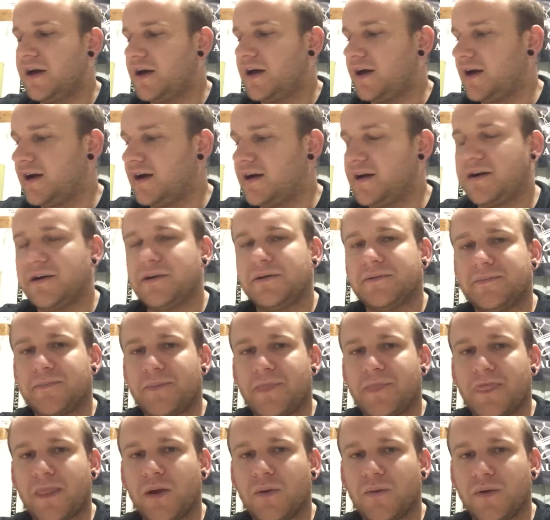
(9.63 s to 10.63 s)

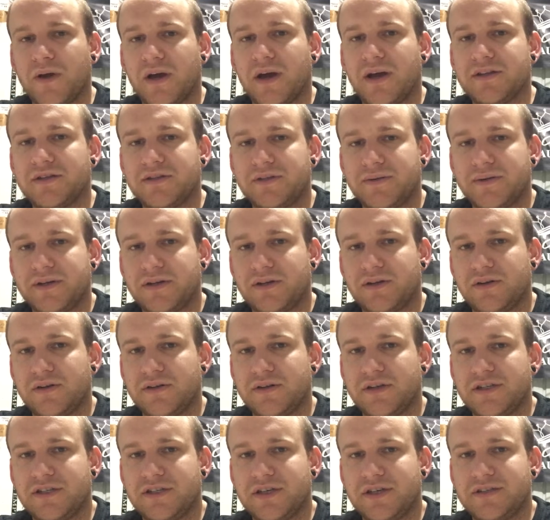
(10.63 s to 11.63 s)
We are doing it on
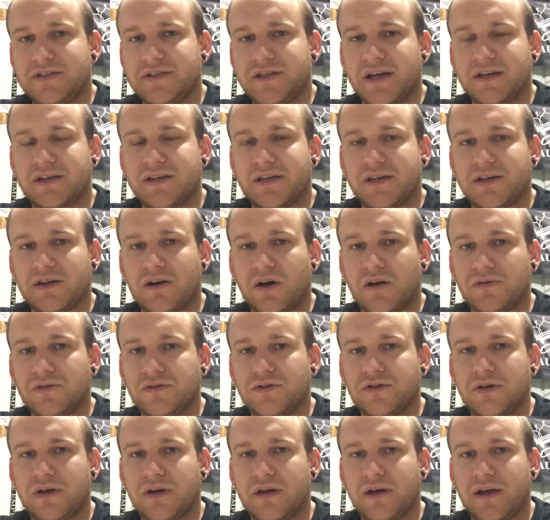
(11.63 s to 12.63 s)
the Gtechniq
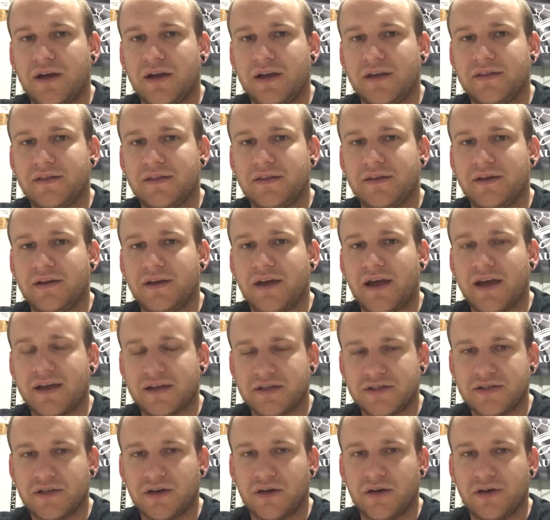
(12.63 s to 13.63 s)
Ultra and the
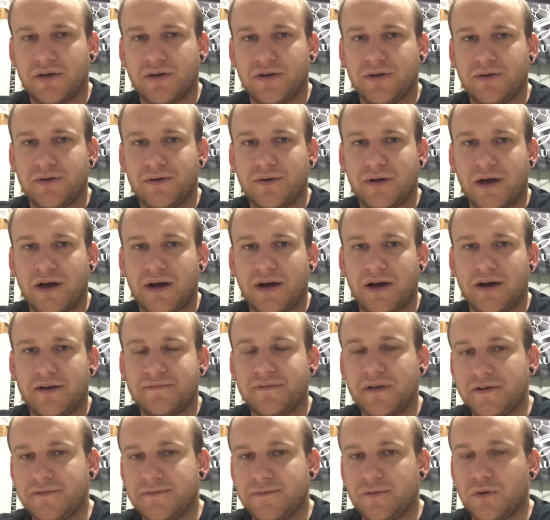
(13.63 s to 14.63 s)
EXO
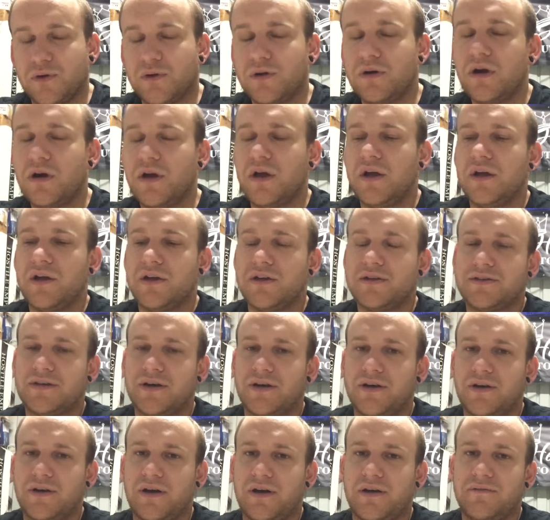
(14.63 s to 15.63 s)
V4.
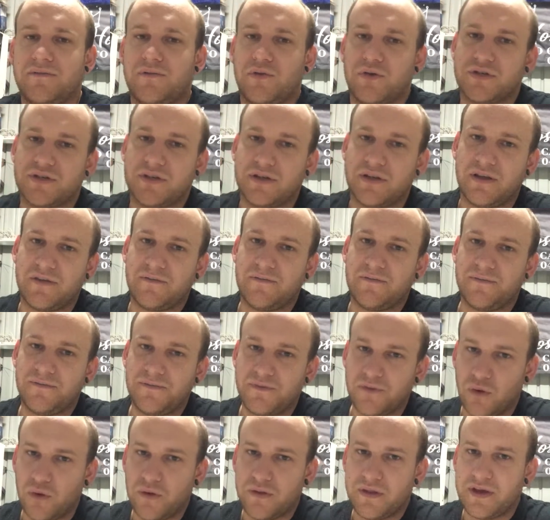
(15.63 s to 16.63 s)
So unfortunately
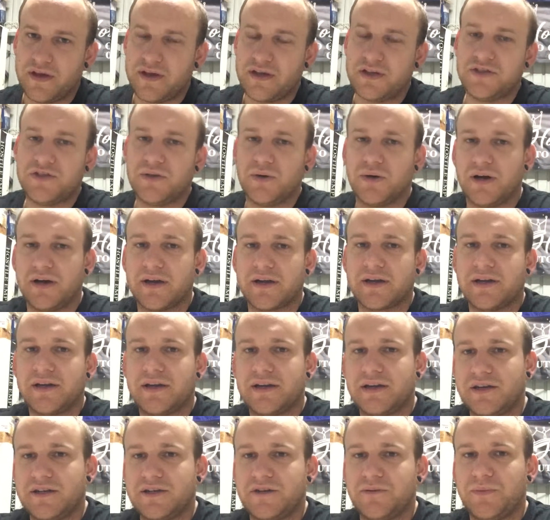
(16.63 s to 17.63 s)
for these, you are going to
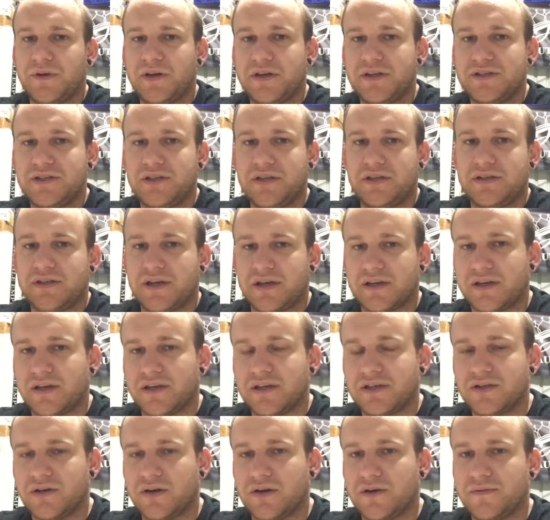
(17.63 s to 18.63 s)
need to be
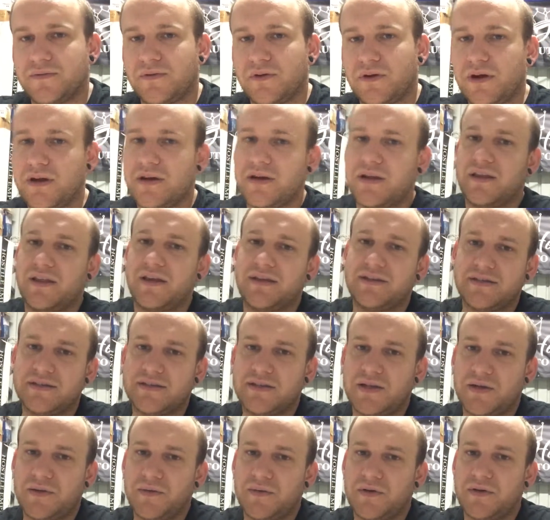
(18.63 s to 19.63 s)
Gtechniq certified. Now that
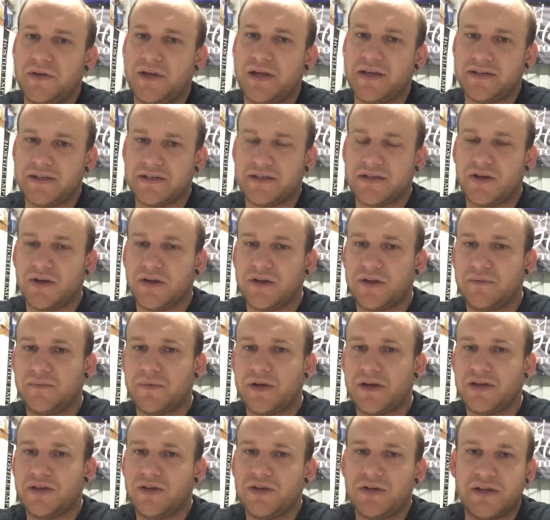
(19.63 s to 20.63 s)
doesn't necessarily
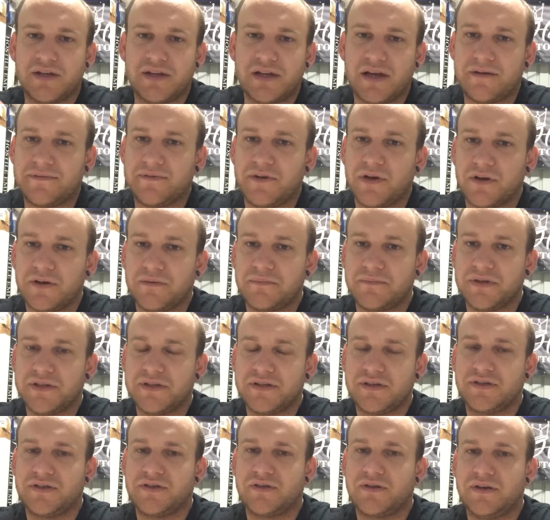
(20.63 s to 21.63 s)
mean you need to have your own
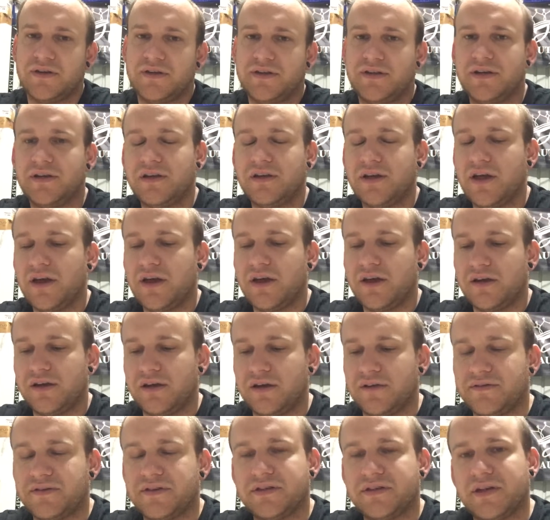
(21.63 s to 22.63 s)
business or anything.
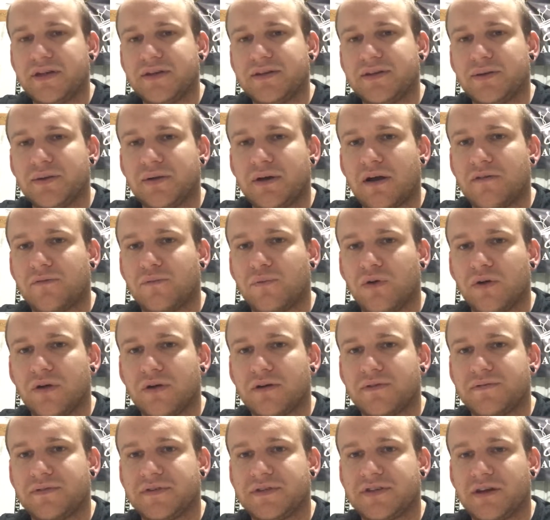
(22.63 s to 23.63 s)
You just need to have
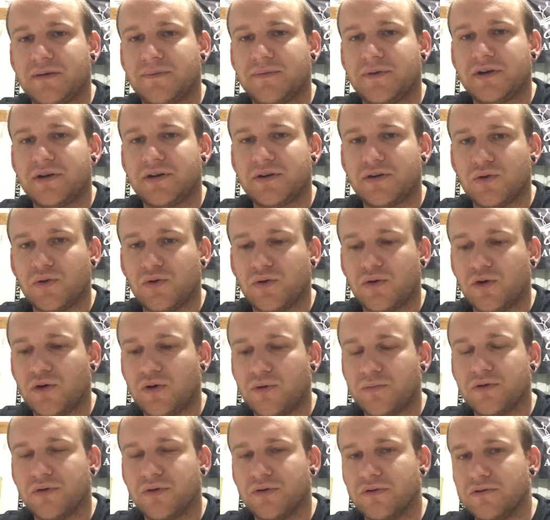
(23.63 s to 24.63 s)
worked for someone
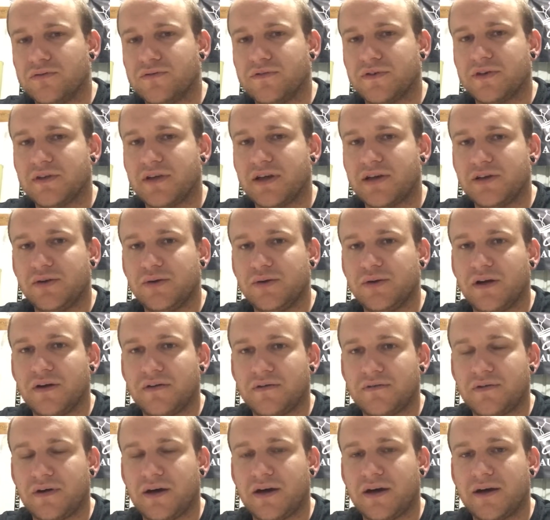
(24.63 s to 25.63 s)
or proven that you
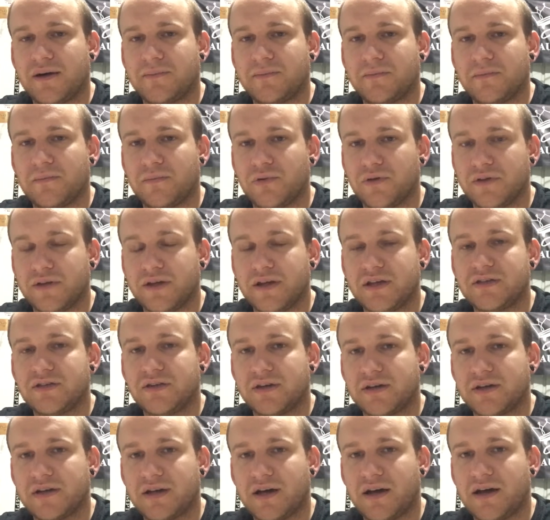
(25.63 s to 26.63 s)
have put these
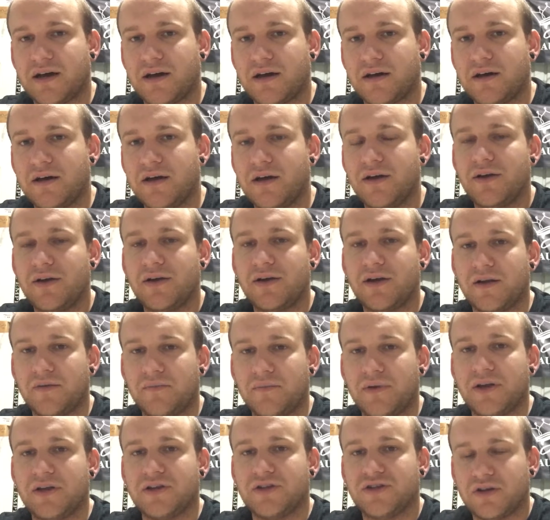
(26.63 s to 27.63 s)
on a car and
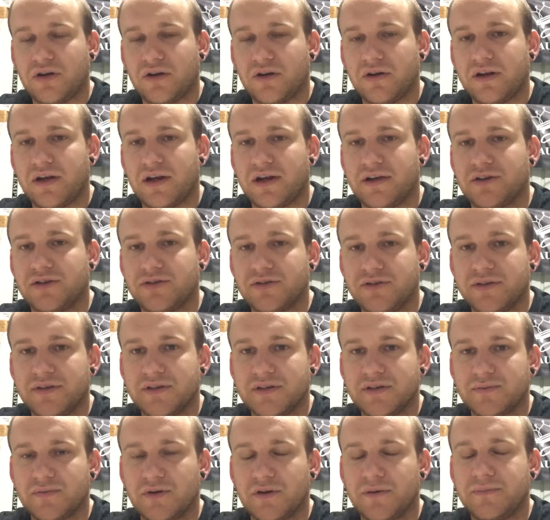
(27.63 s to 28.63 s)
been shown how to do
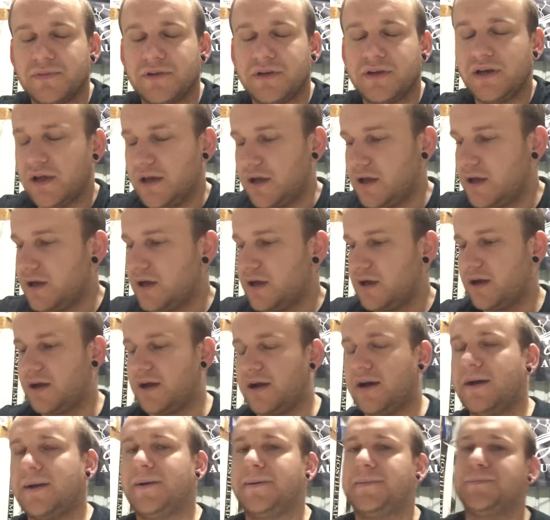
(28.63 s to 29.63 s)
this properly.
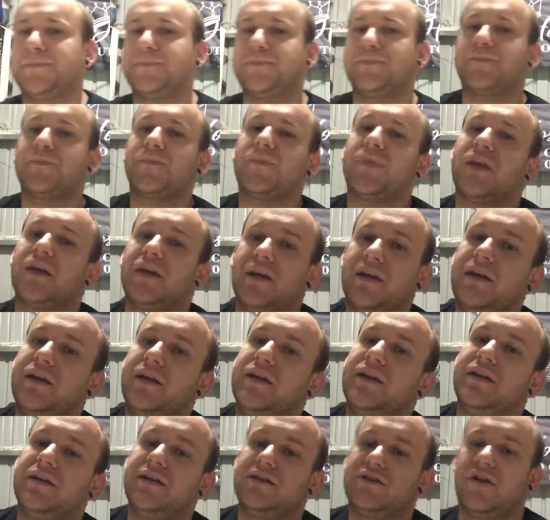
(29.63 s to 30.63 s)

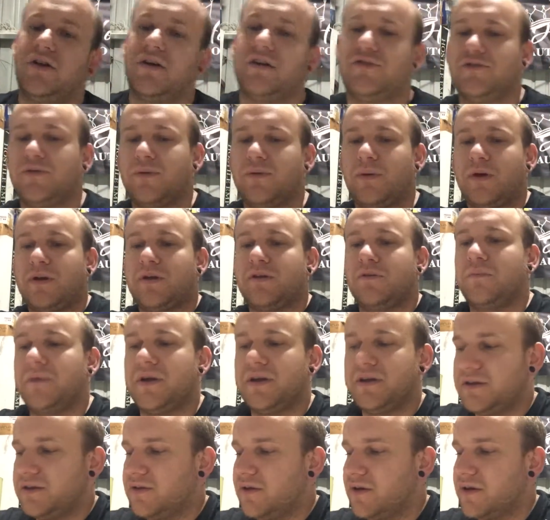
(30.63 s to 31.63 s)
It is highly
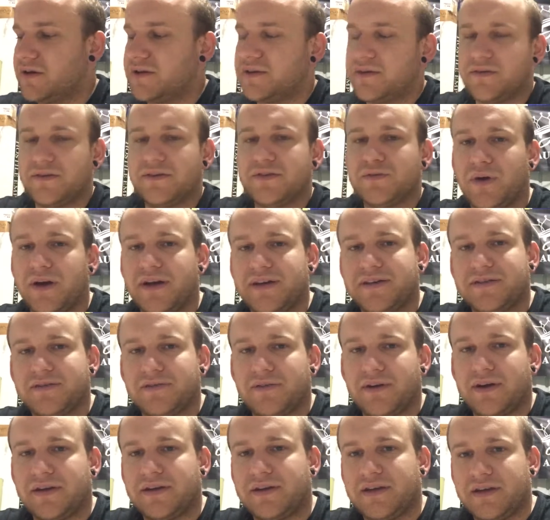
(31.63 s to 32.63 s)
recommended. Like, there is ways
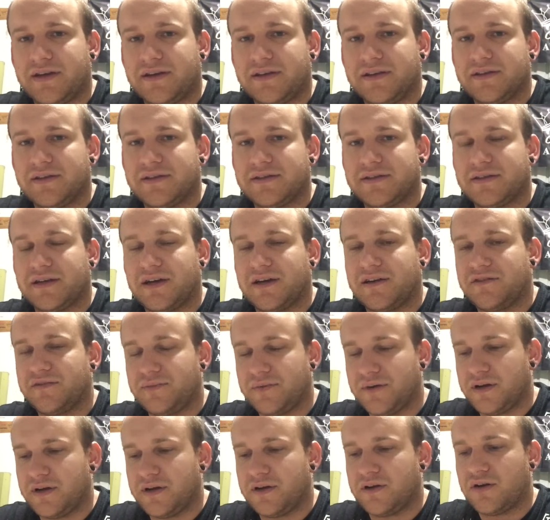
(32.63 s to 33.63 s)
around getting this stuff,
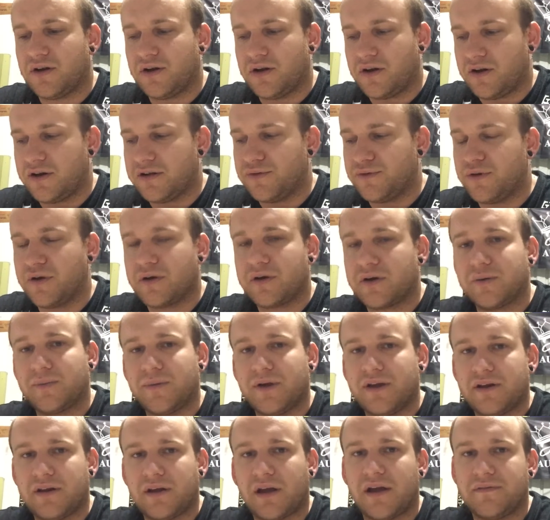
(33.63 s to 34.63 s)
but I highly
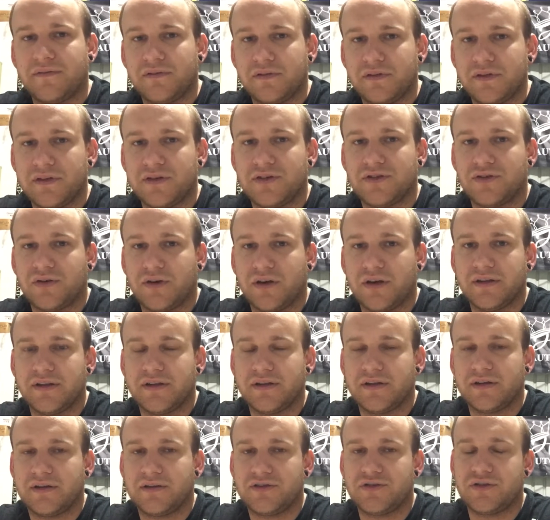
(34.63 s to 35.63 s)
recommend having this
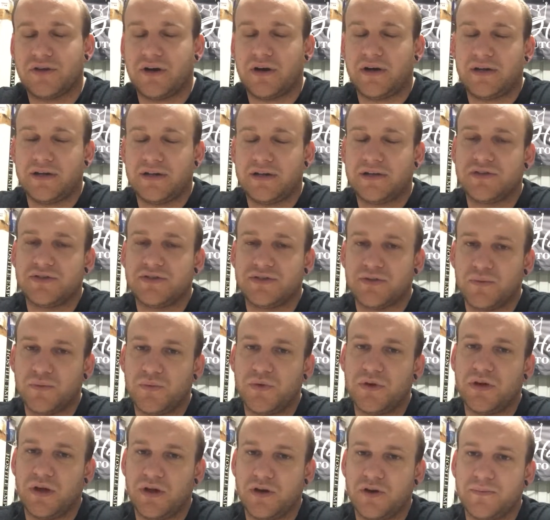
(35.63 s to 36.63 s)
training because it
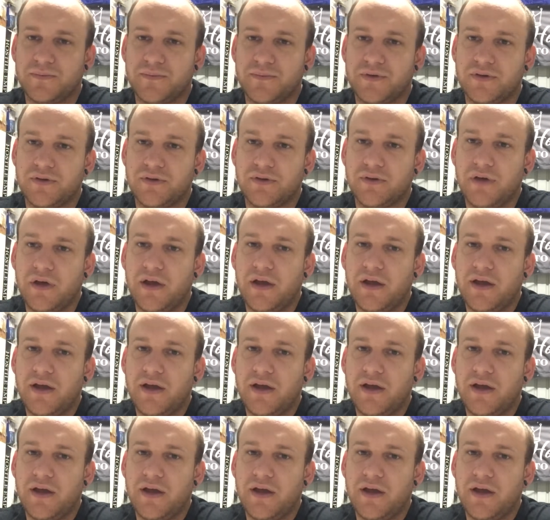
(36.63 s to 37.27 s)
will help you.